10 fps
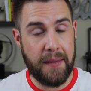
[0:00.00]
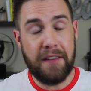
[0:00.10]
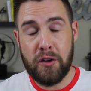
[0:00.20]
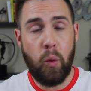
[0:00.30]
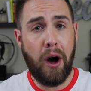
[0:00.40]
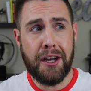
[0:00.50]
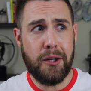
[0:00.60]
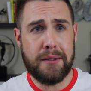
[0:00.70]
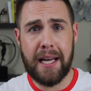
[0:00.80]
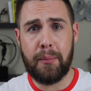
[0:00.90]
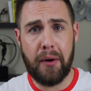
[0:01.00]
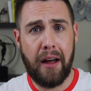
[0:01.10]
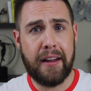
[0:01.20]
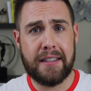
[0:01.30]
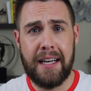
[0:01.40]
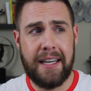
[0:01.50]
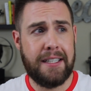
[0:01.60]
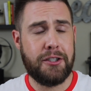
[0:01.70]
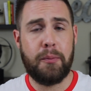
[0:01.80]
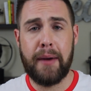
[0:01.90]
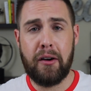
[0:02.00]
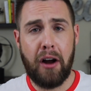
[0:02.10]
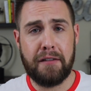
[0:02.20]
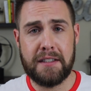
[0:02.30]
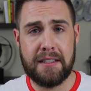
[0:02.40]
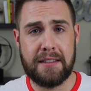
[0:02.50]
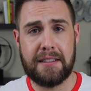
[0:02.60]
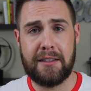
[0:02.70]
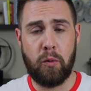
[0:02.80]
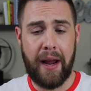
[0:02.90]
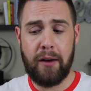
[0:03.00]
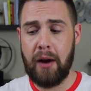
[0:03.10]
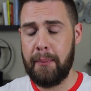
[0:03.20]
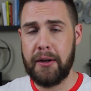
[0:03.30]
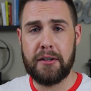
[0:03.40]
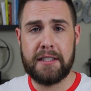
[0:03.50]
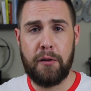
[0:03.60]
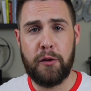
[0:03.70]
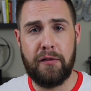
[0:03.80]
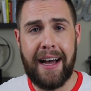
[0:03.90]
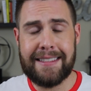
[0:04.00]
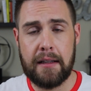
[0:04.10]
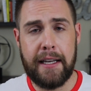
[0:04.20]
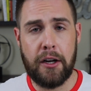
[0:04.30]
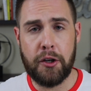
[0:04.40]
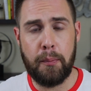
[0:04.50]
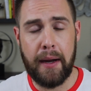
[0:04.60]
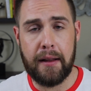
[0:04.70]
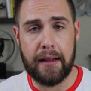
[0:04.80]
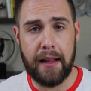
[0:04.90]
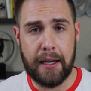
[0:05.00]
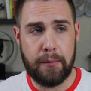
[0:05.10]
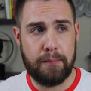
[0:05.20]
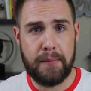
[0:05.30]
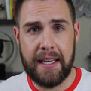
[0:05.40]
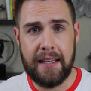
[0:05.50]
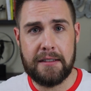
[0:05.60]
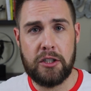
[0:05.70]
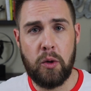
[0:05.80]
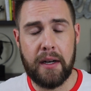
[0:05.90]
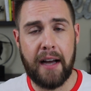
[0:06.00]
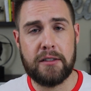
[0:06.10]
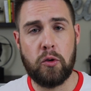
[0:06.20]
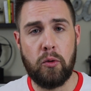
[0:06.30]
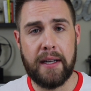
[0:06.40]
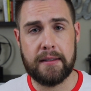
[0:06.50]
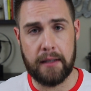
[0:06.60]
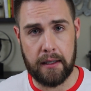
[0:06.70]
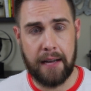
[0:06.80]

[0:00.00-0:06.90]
If you want to use that product, you're better off just saran wrapping yourself with Vaseline on your belly like kids do in high school wrestling.